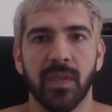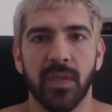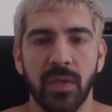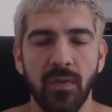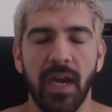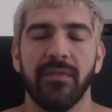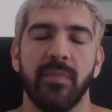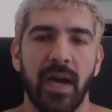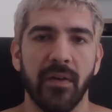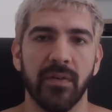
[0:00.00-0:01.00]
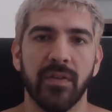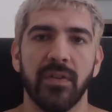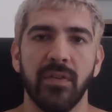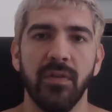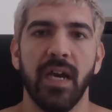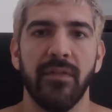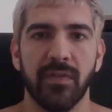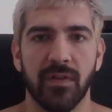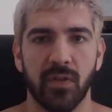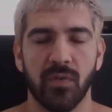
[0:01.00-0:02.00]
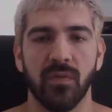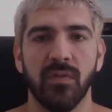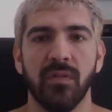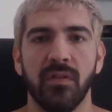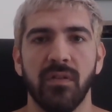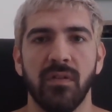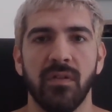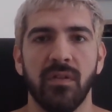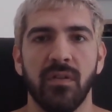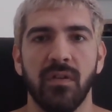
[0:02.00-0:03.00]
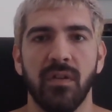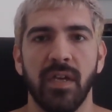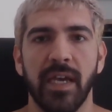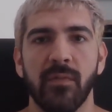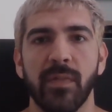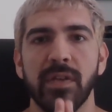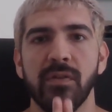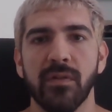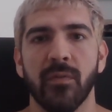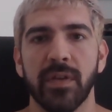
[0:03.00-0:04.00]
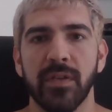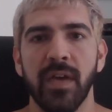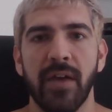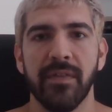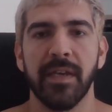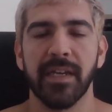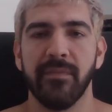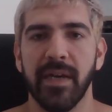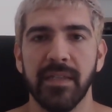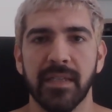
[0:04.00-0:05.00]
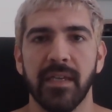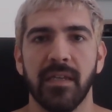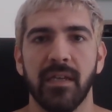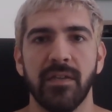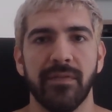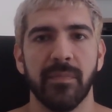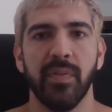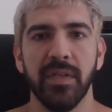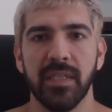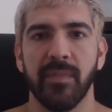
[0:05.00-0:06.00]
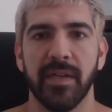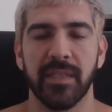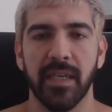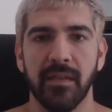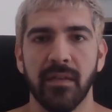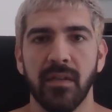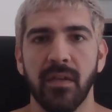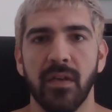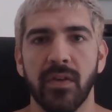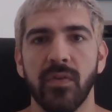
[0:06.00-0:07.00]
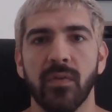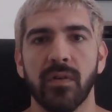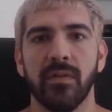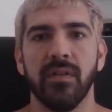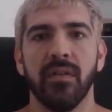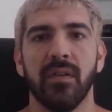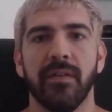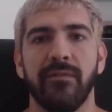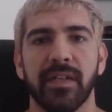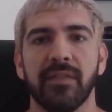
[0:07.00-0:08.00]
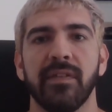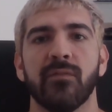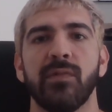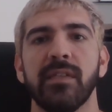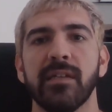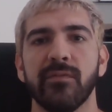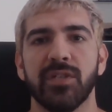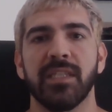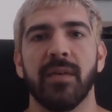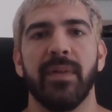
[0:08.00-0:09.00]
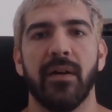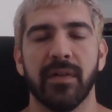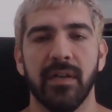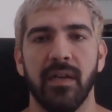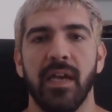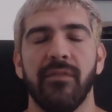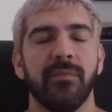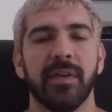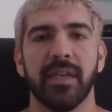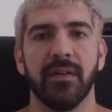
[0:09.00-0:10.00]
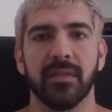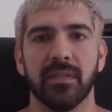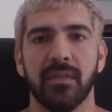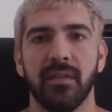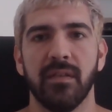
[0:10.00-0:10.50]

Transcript: You have the power. You have the control and when you when you have the negative mindset and you have the pussy mindset, you are effectively relinquishing that power to everybody else.